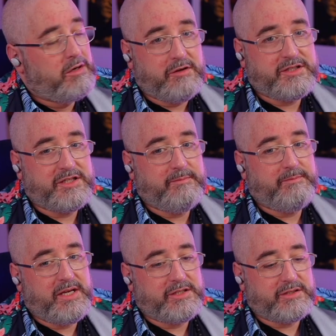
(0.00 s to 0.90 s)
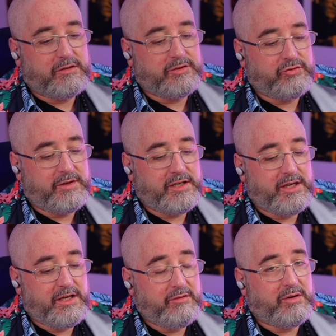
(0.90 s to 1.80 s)
Rest in peace, Lance
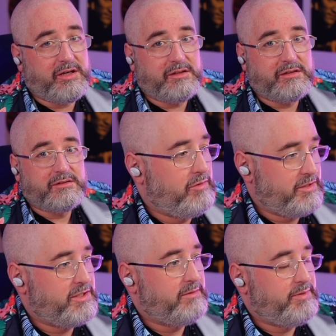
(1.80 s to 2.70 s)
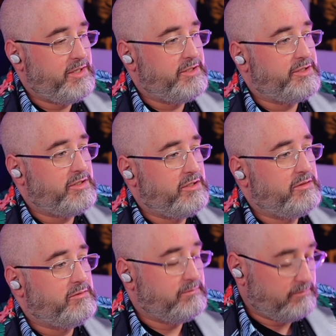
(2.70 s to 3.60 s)
Reddick, anyway. Rest in peace, sir.